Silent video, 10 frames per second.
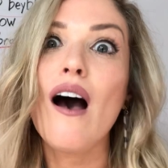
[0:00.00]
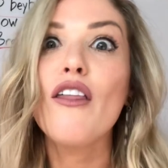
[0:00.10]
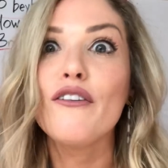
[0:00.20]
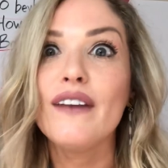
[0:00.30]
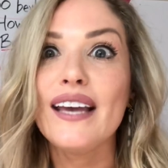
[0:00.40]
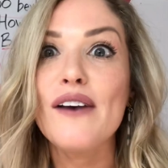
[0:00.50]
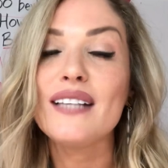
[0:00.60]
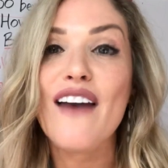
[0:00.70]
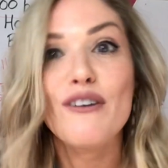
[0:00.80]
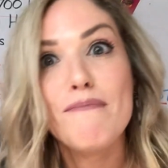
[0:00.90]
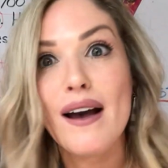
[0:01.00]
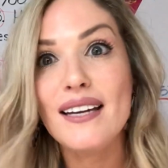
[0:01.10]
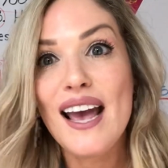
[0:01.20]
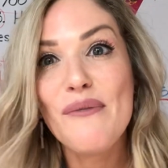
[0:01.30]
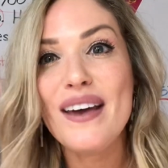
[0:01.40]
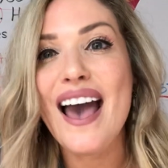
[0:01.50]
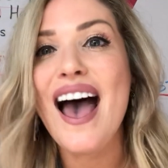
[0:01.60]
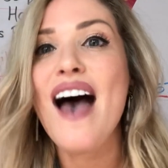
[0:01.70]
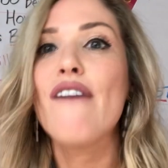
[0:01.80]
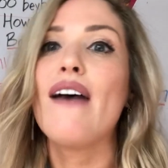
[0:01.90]
other videos. Every Monday we
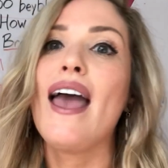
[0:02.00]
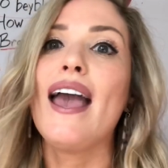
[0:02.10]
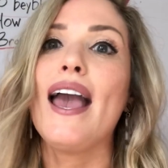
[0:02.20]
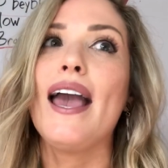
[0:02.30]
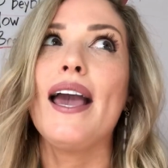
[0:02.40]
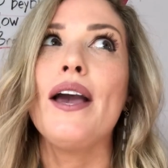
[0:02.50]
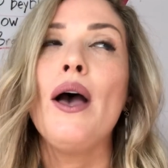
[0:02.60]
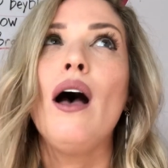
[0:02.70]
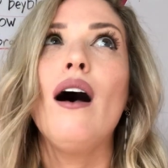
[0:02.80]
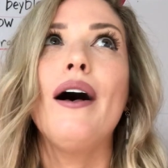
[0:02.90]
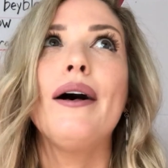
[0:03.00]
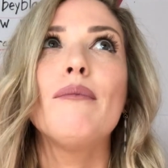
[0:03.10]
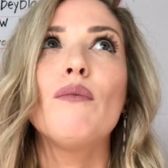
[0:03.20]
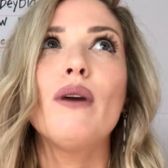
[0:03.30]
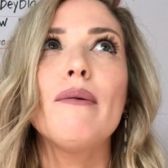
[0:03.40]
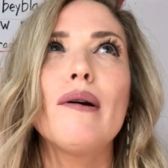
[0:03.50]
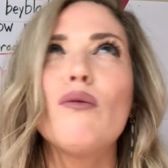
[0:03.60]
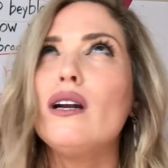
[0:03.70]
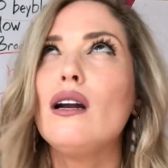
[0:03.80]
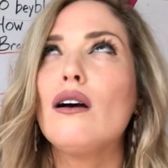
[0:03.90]
have a,
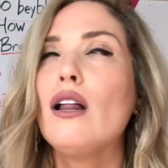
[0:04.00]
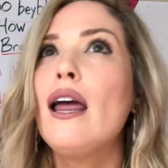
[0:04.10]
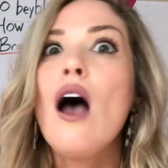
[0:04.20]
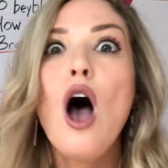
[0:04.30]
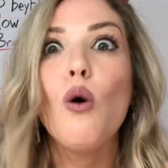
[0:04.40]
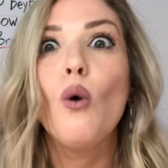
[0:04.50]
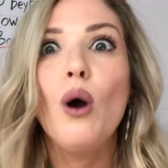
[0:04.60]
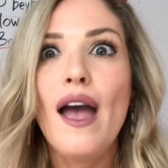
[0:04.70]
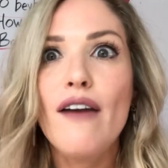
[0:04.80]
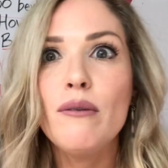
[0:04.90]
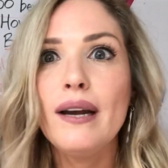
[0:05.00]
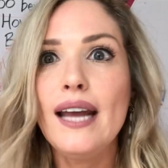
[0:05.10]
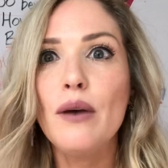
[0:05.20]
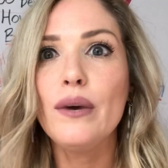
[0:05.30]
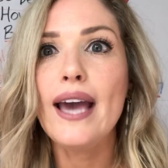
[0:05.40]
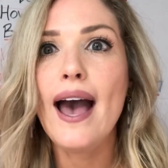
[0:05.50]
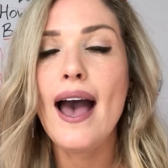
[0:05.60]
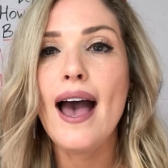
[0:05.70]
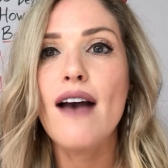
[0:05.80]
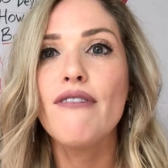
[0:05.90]
what did I call it? Oh, every Monday we
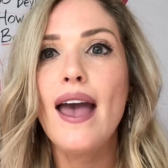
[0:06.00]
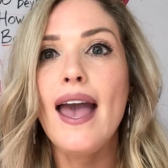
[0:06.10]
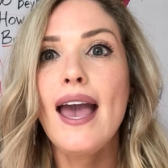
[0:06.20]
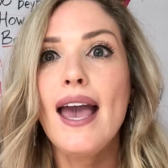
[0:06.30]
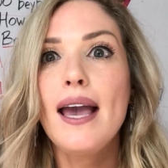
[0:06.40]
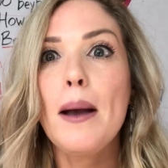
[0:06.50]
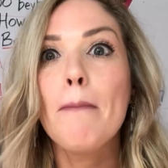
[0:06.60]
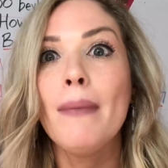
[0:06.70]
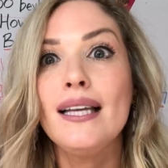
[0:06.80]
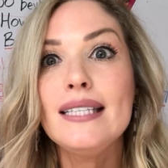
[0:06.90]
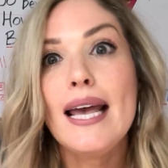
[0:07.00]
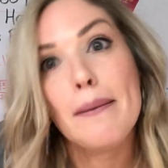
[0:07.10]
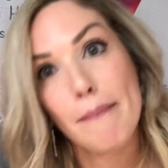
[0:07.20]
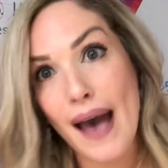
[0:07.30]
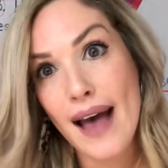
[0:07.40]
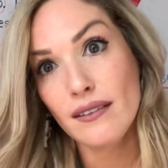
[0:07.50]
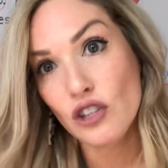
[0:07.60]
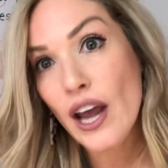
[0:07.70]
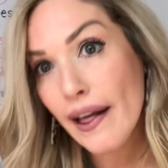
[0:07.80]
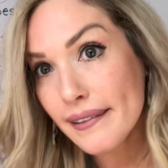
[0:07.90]
have a Monday math
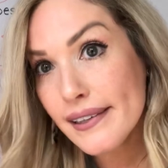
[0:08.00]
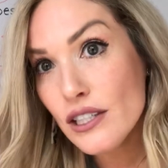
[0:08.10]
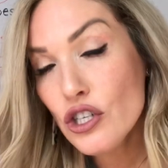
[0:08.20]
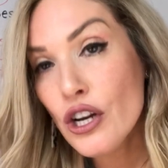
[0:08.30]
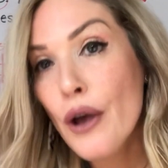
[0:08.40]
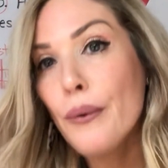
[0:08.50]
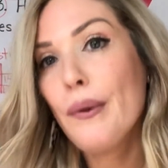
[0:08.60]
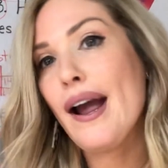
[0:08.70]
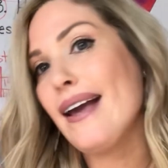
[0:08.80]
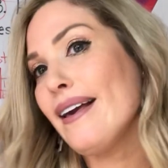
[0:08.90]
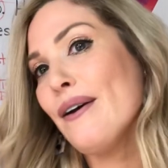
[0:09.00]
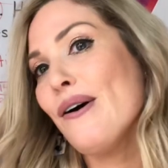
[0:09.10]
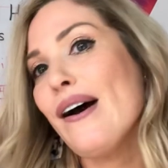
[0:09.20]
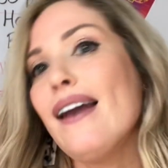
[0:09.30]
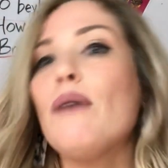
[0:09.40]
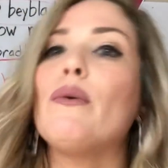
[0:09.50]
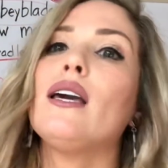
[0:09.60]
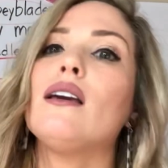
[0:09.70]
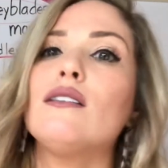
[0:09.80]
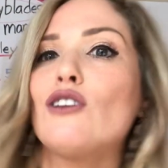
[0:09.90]
challenge where I get on and
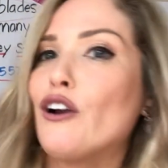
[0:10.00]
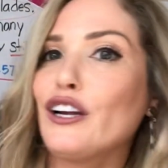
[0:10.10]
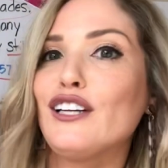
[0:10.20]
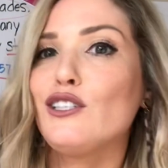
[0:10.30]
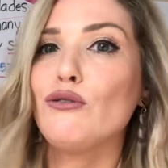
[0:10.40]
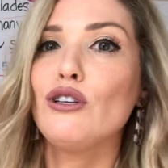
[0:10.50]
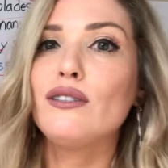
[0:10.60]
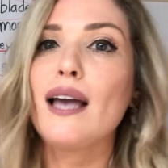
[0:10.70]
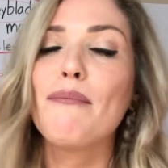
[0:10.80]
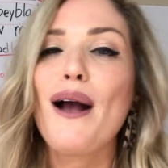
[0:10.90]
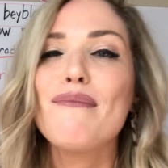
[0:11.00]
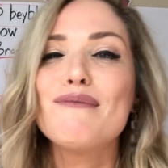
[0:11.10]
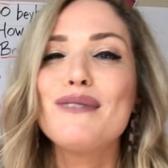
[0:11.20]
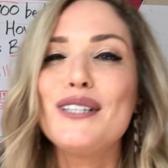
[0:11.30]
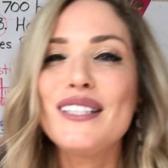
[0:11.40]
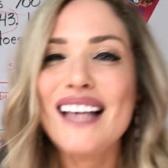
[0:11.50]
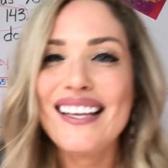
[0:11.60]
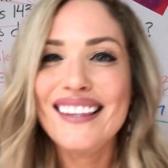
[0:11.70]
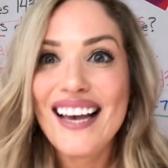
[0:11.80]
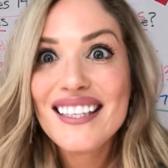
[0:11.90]
we are gonna do 2-step problems just
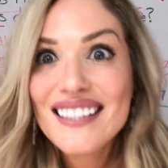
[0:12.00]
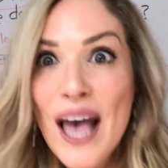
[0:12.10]
like this.